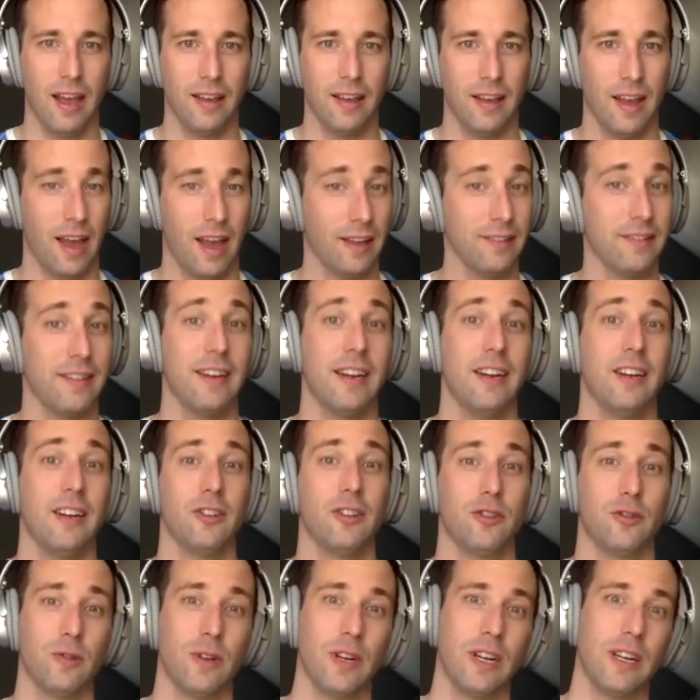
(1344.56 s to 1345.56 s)
as an
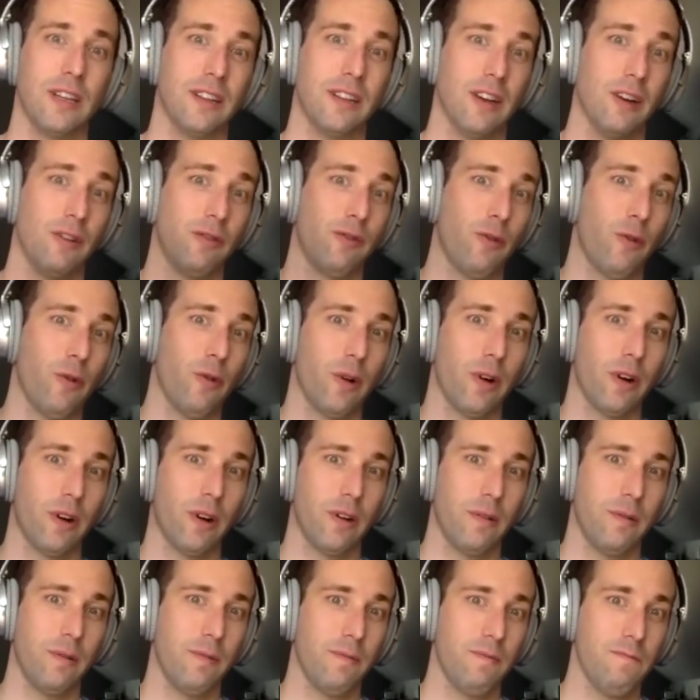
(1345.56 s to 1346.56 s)
industry, and
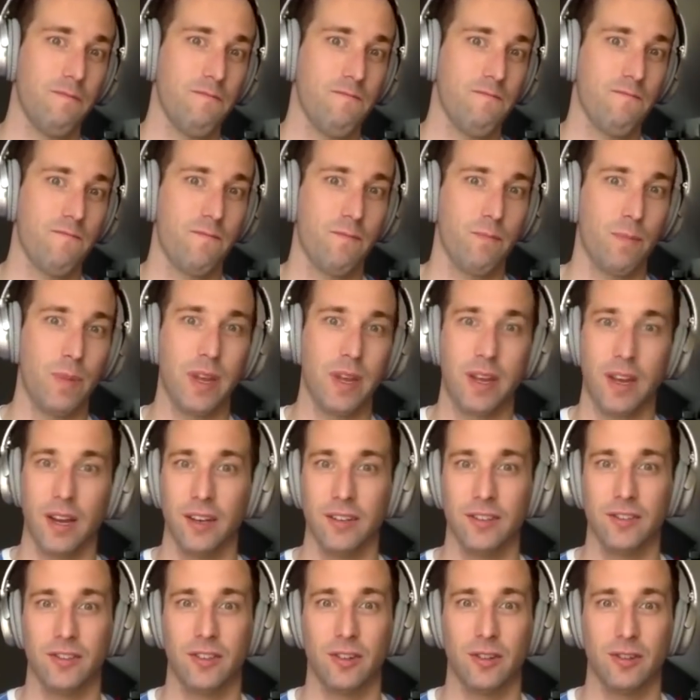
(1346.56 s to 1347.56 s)
therefore,
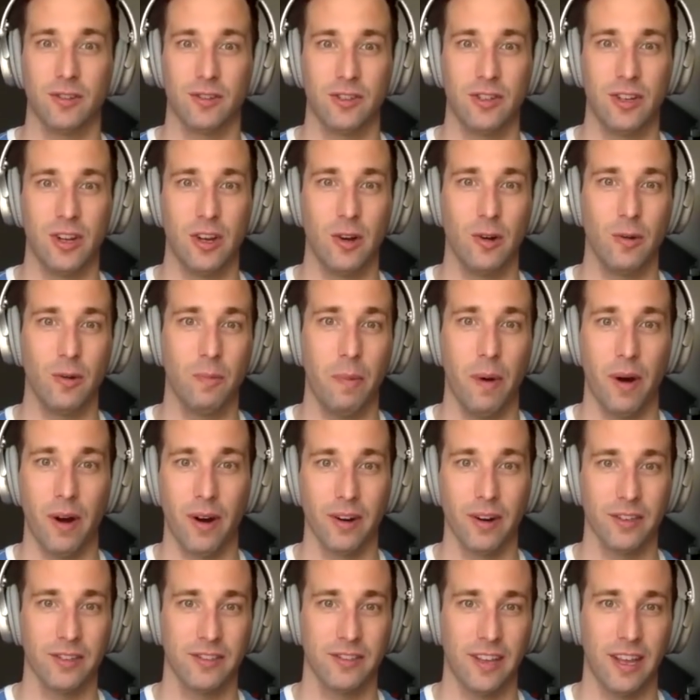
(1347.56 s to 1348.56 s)
because there's no
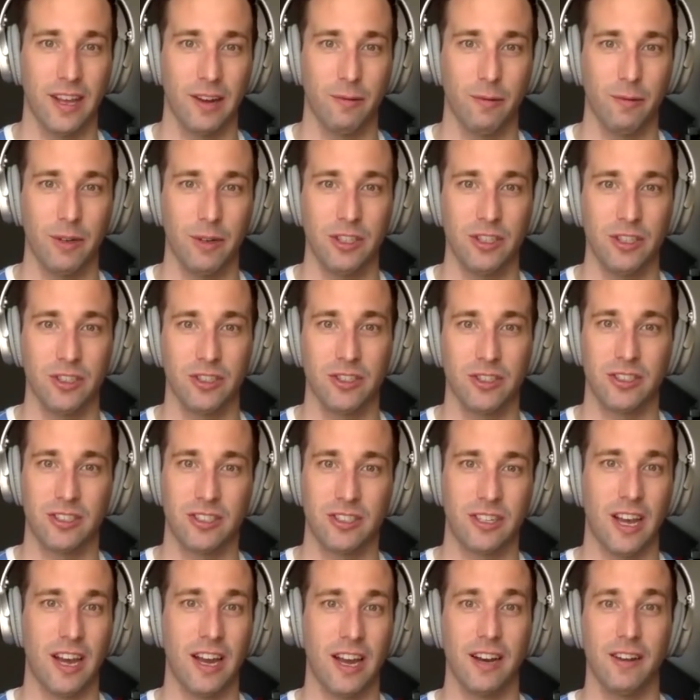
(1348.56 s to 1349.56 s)
bar set, we just
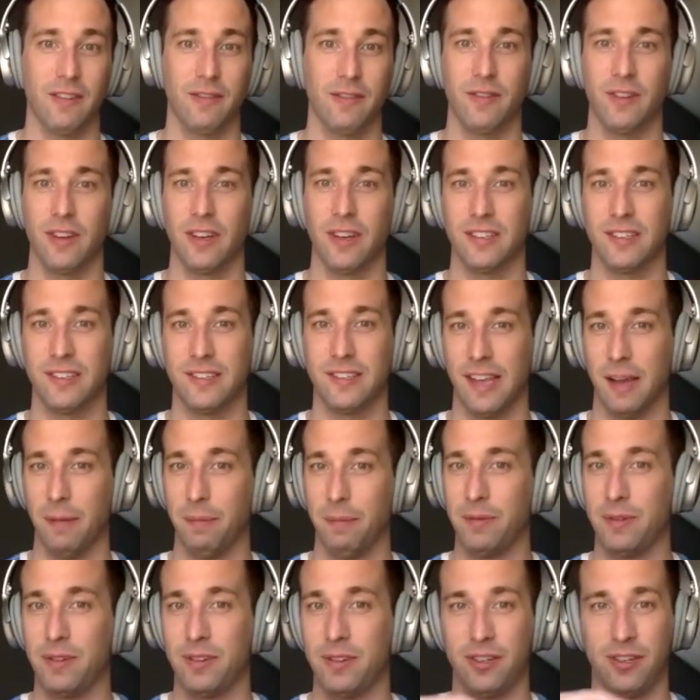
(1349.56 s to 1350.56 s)
kind of
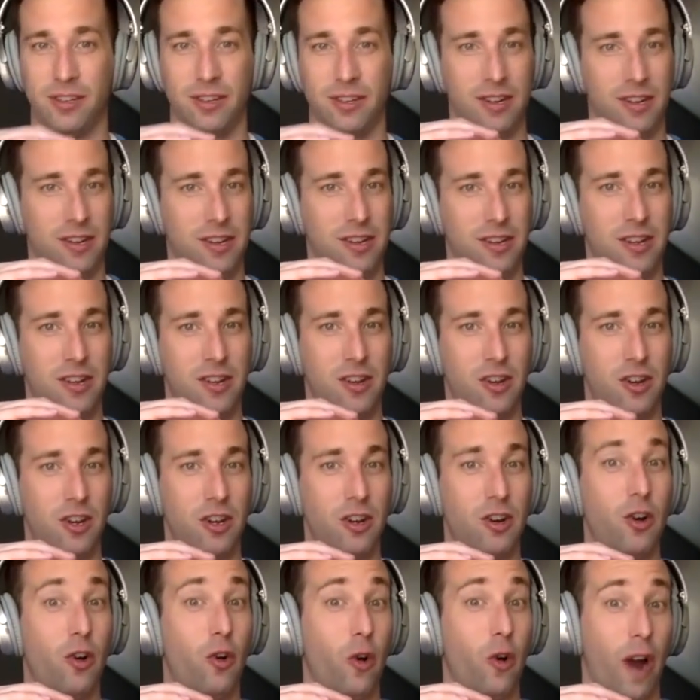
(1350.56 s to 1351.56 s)
accept
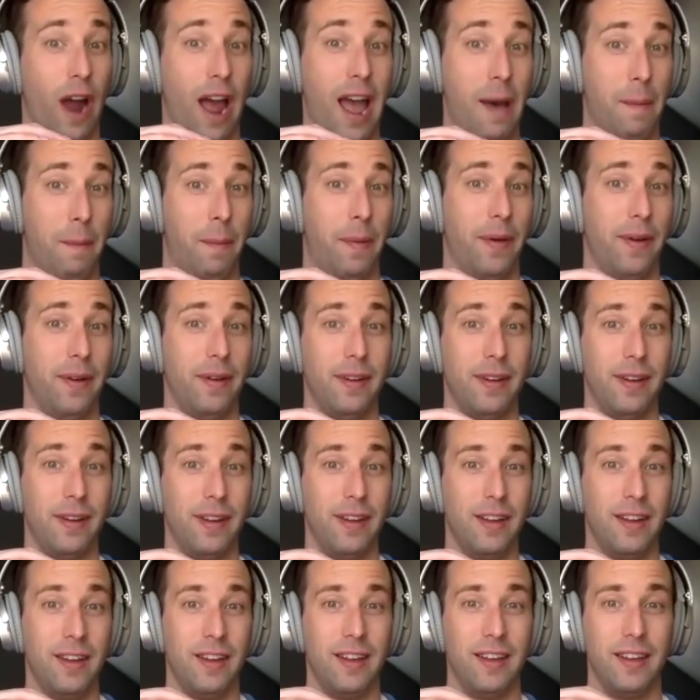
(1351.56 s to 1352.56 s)
crap
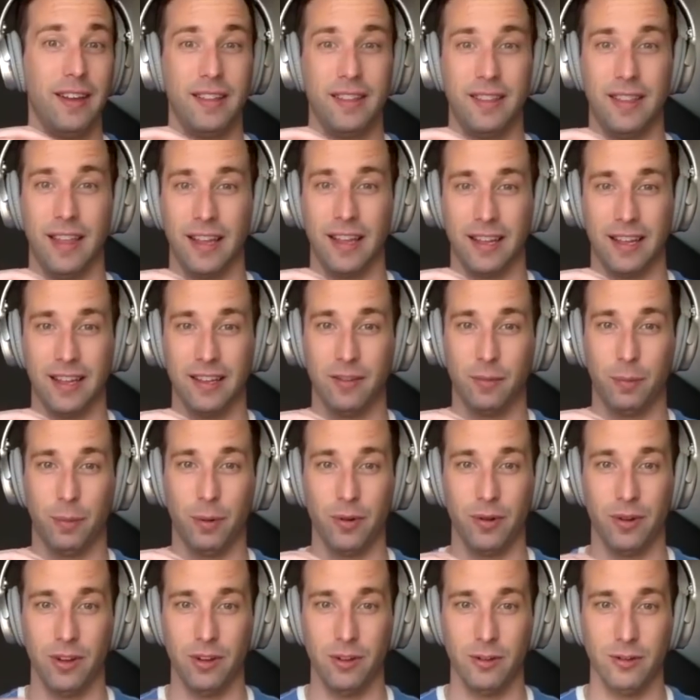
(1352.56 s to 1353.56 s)
that gets
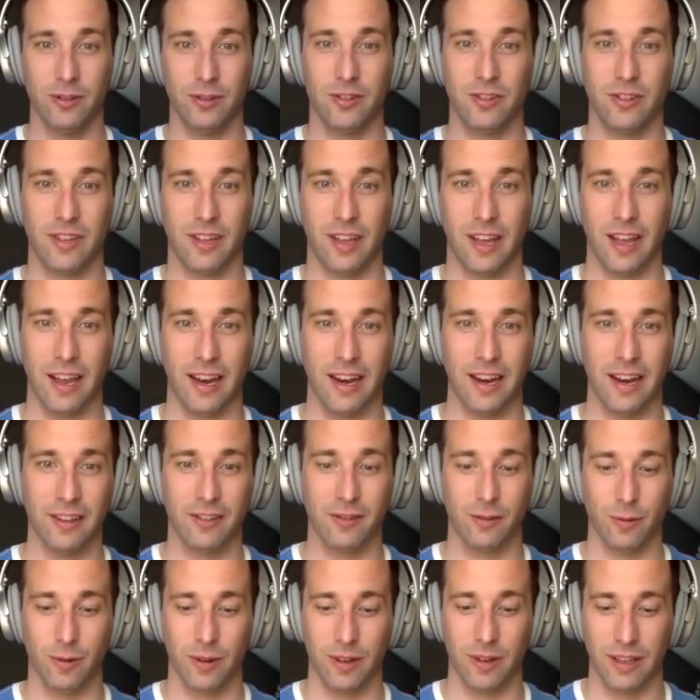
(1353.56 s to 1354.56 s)
produced, and
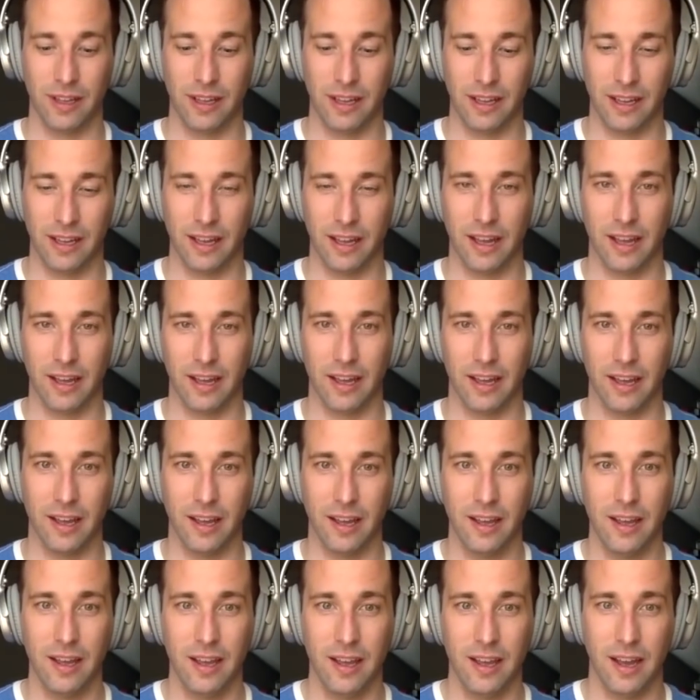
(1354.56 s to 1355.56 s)
it's really
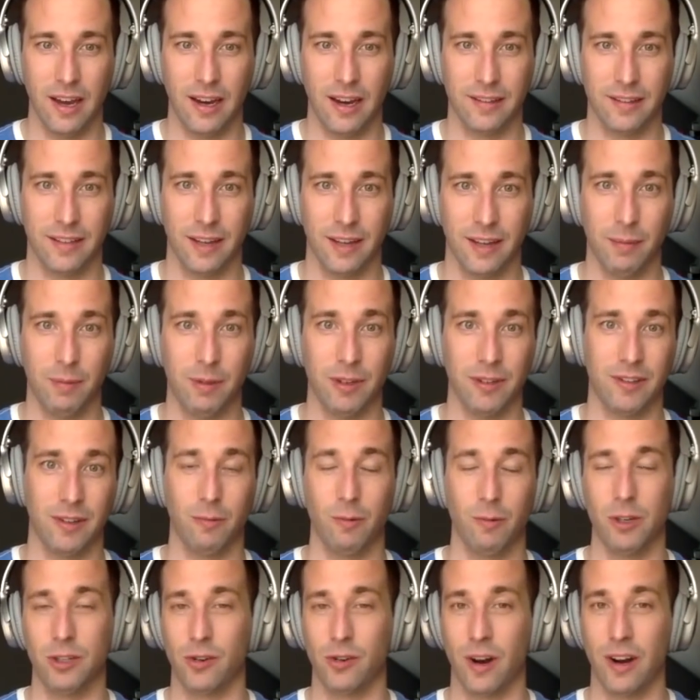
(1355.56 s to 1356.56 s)
an acceptance. And
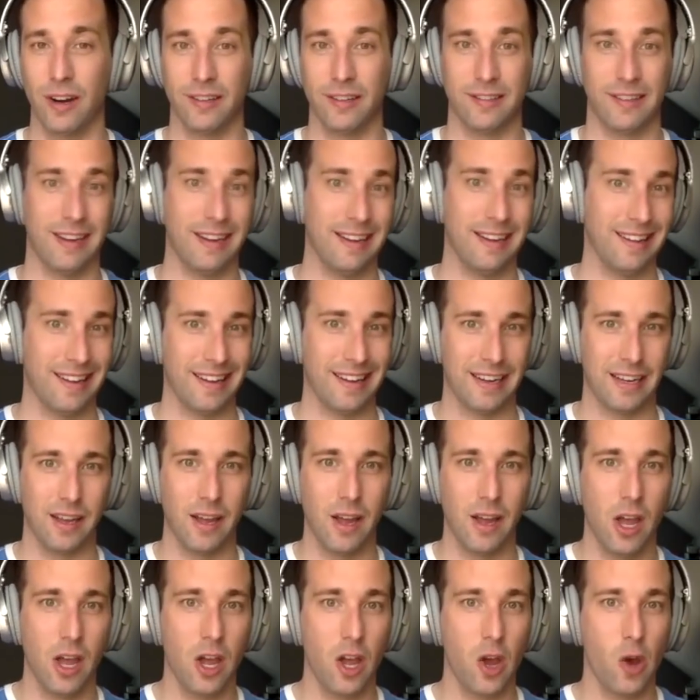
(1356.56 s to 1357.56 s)
we try to say, like,
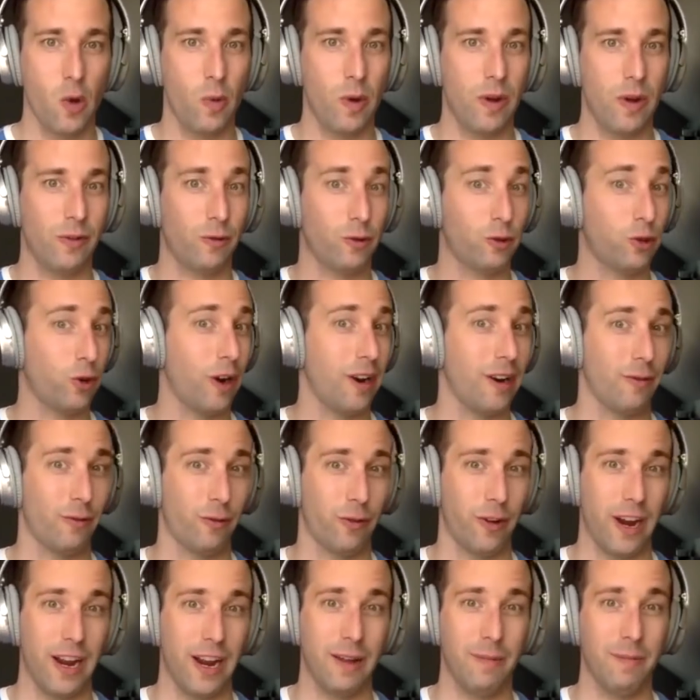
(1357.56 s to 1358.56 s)
we try to
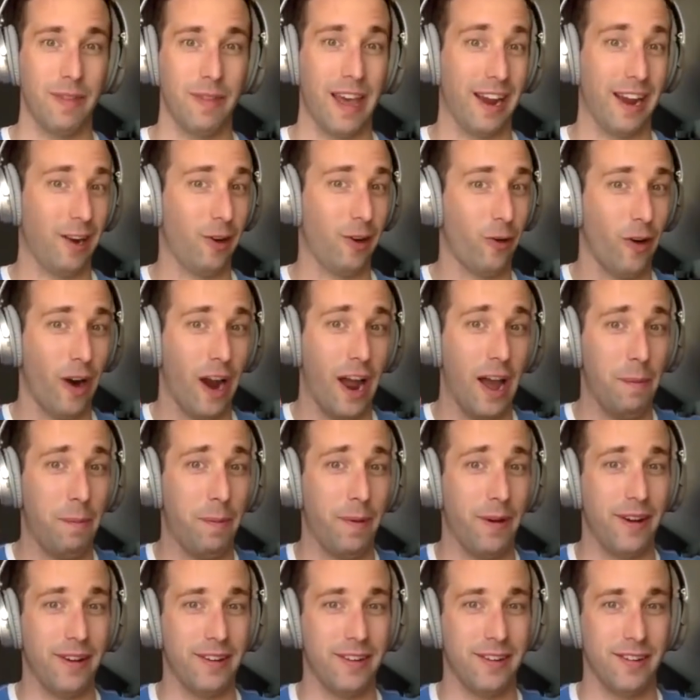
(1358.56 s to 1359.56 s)
frame that crap
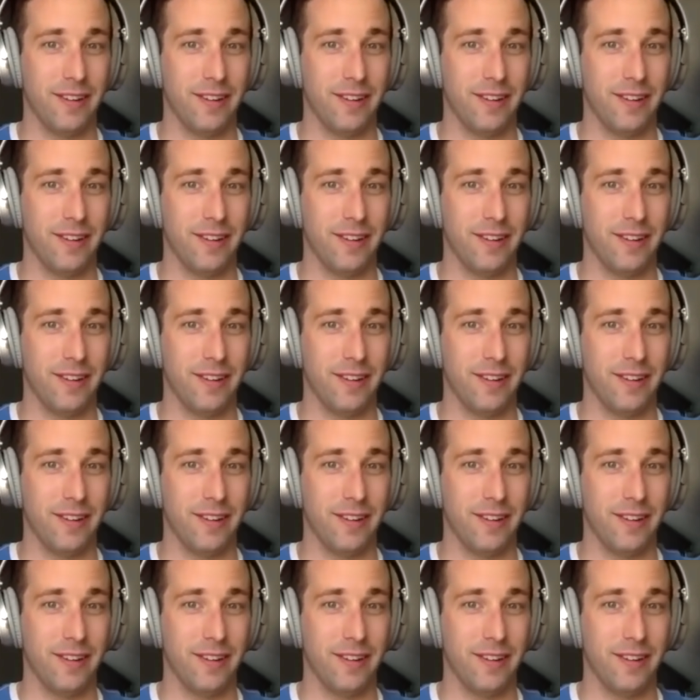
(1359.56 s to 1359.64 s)
under